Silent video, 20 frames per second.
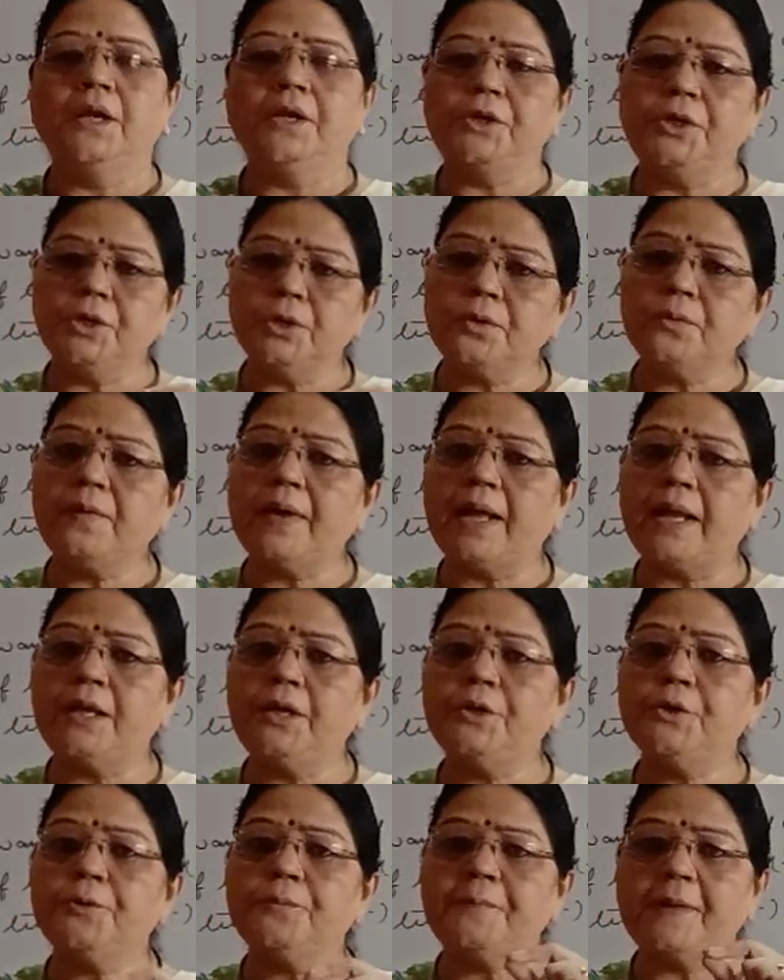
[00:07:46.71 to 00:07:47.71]
New
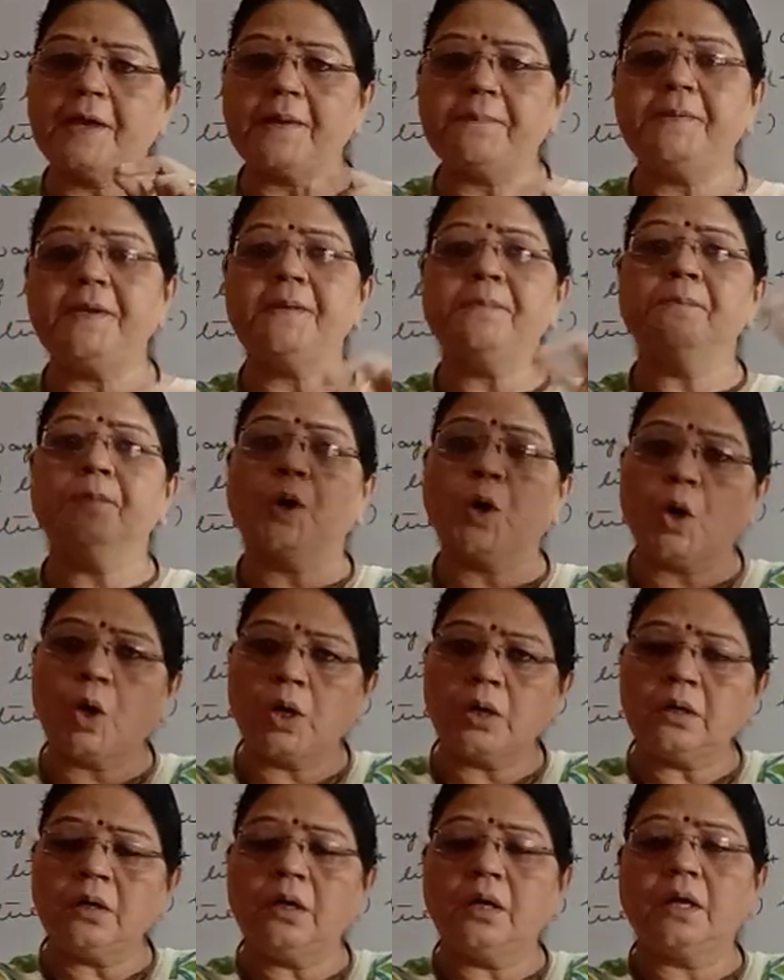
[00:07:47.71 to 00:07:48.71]
value may be
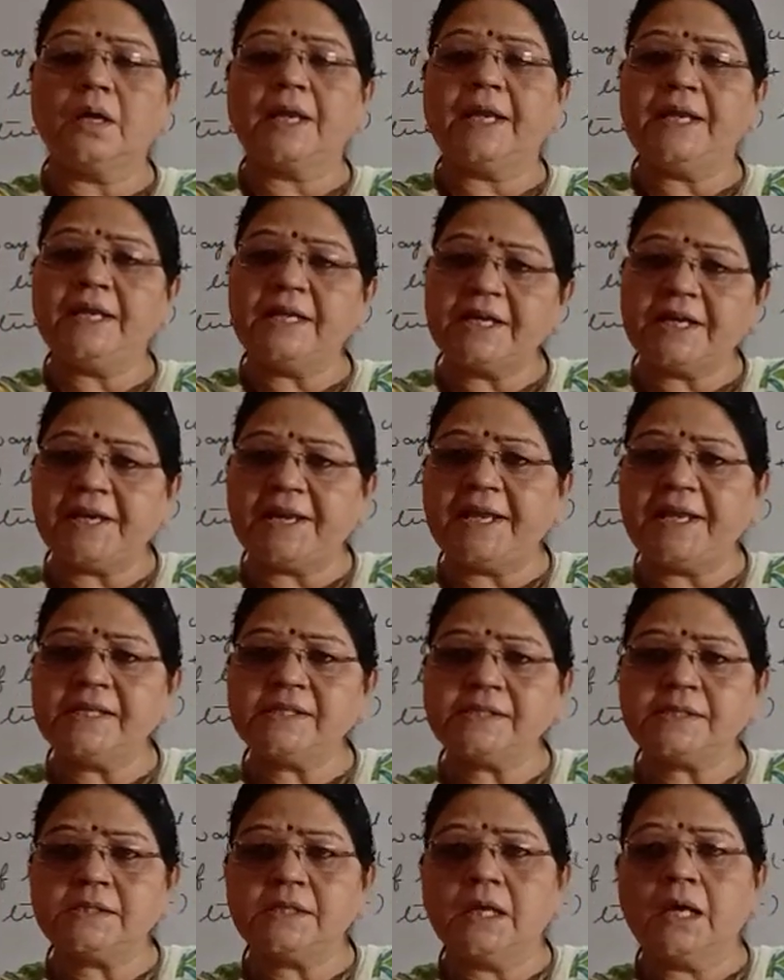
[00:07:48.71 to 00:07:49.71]
more,
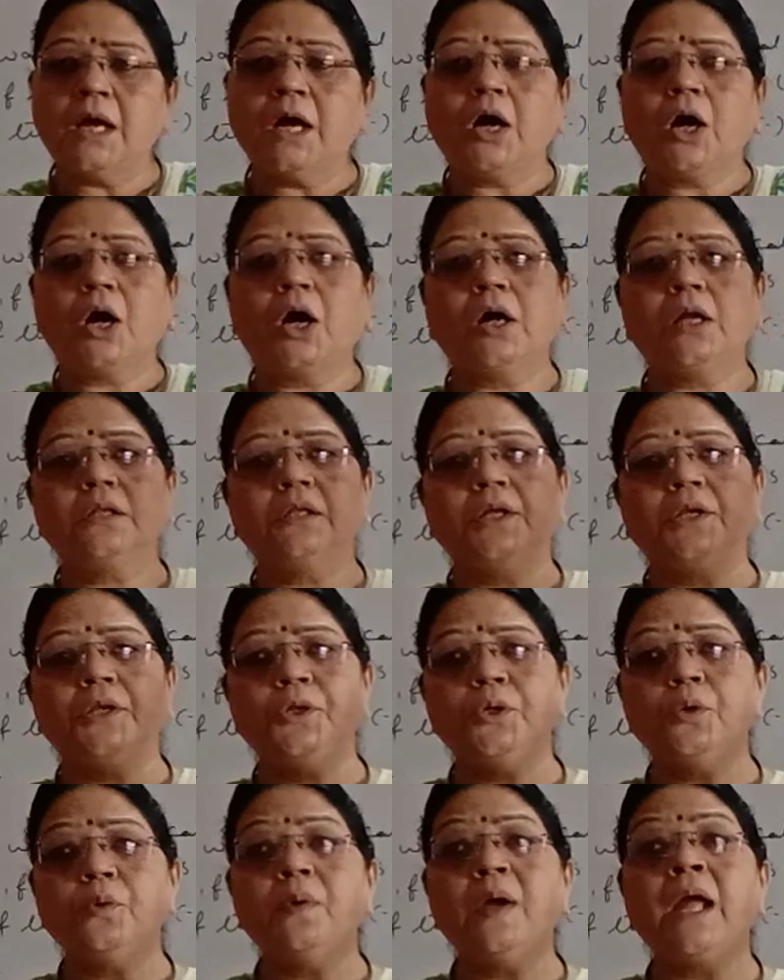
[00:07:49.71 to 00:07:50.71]
increase, or the
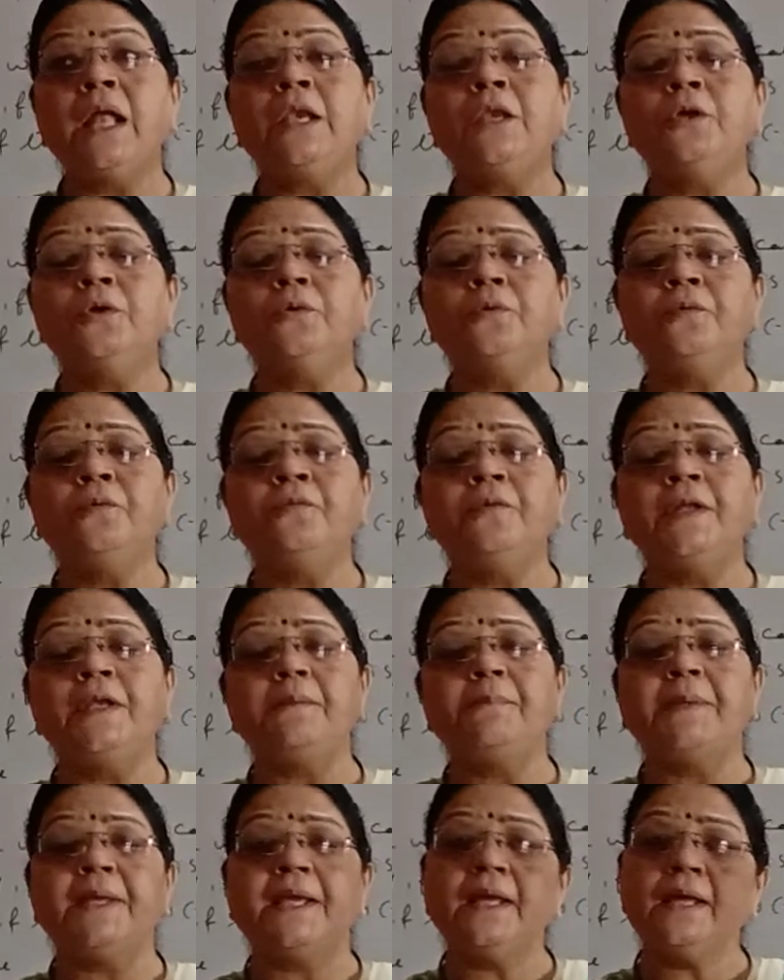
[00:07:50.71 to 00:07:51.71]
new value
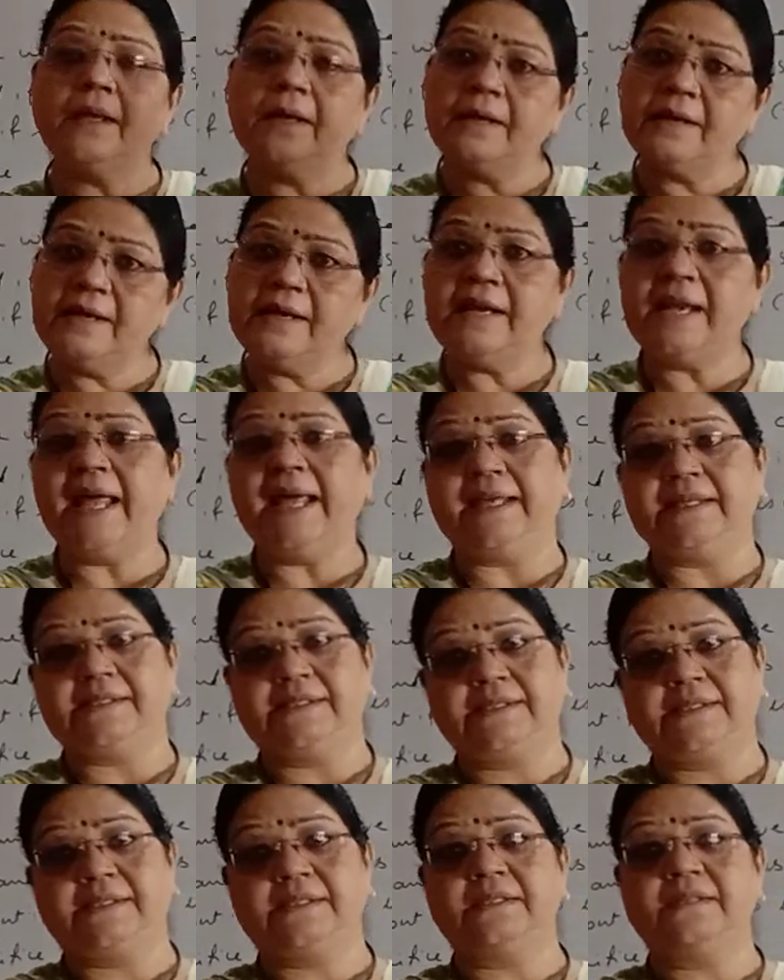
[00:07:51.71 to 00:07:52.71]
will be
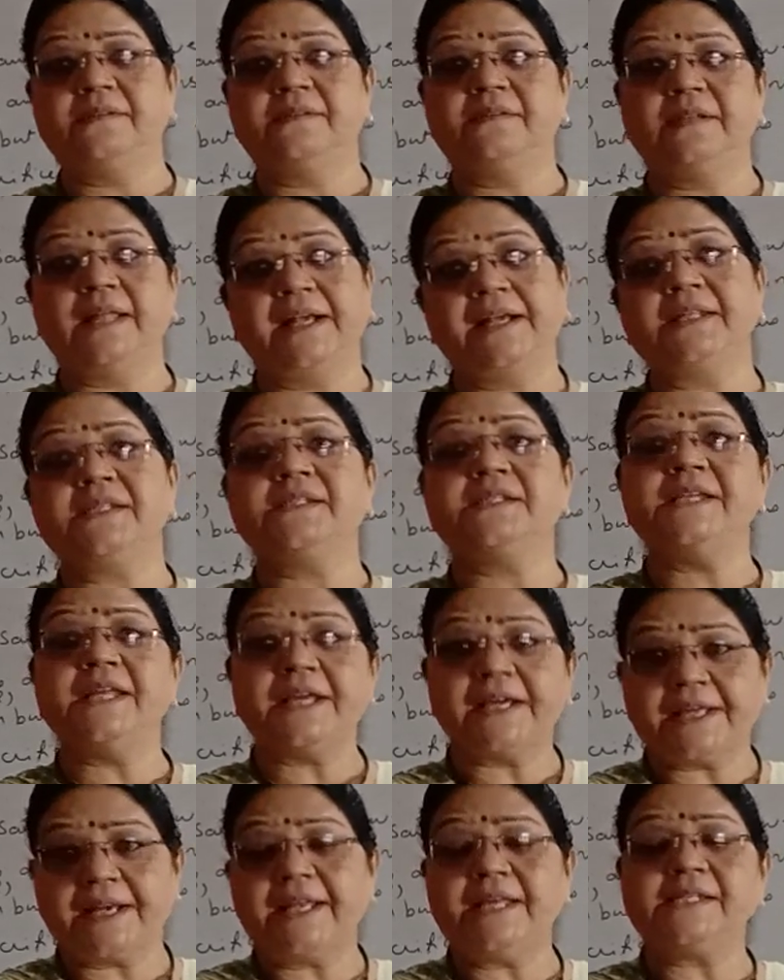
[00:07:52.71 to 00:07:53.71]
less, that is
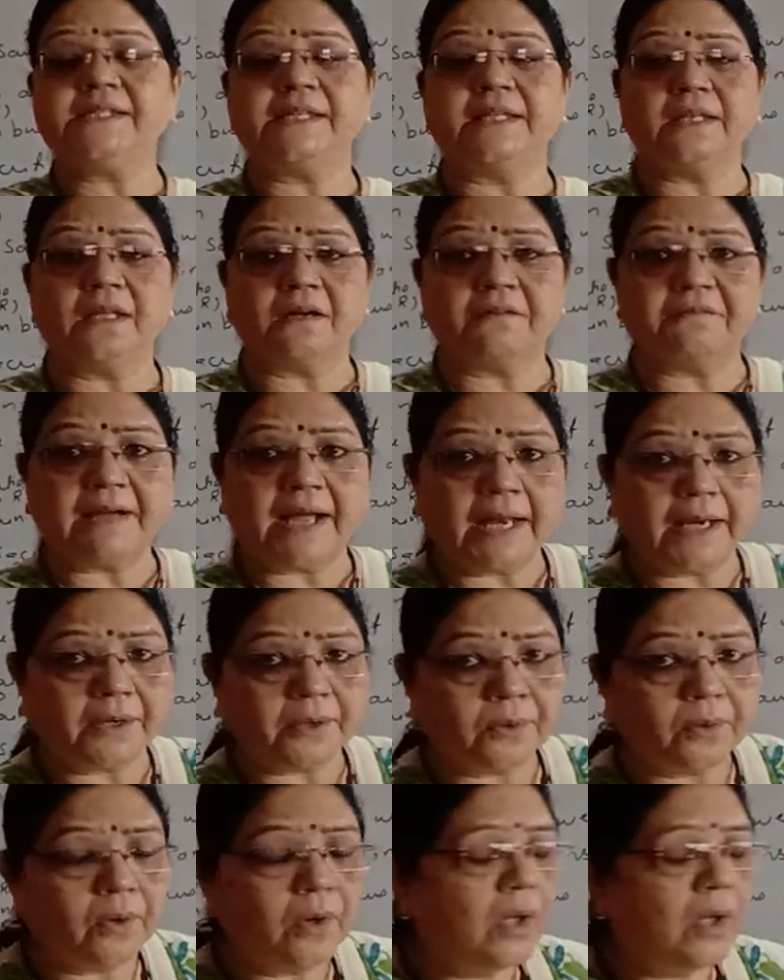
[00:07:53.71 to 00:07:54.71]
decrease in the
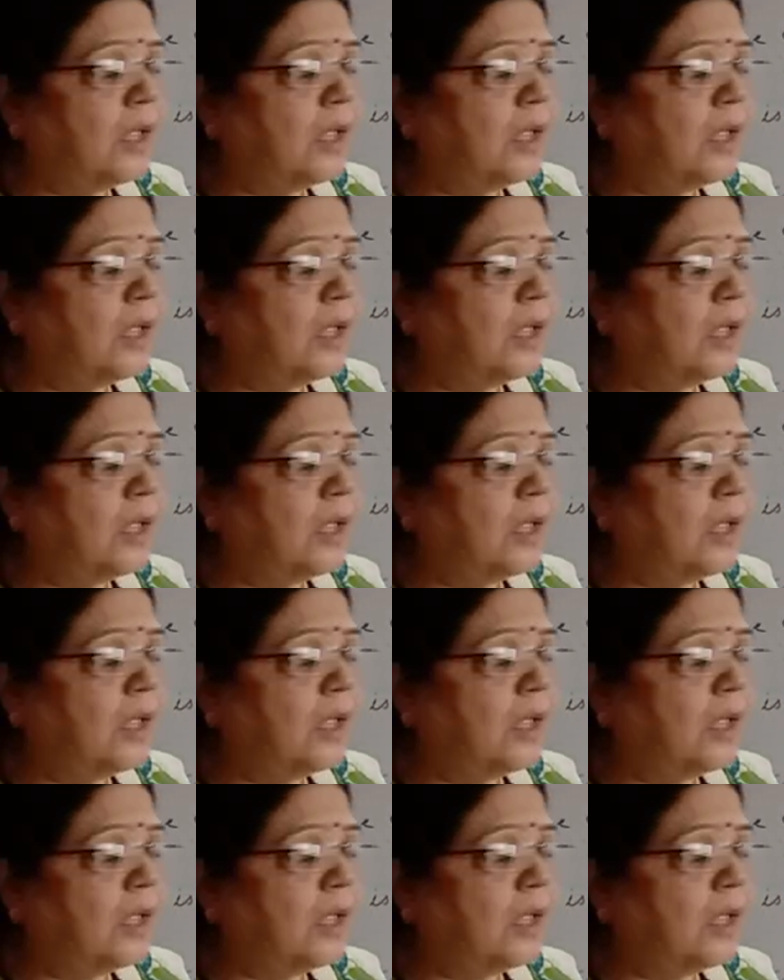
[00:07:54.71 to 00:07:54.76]
value.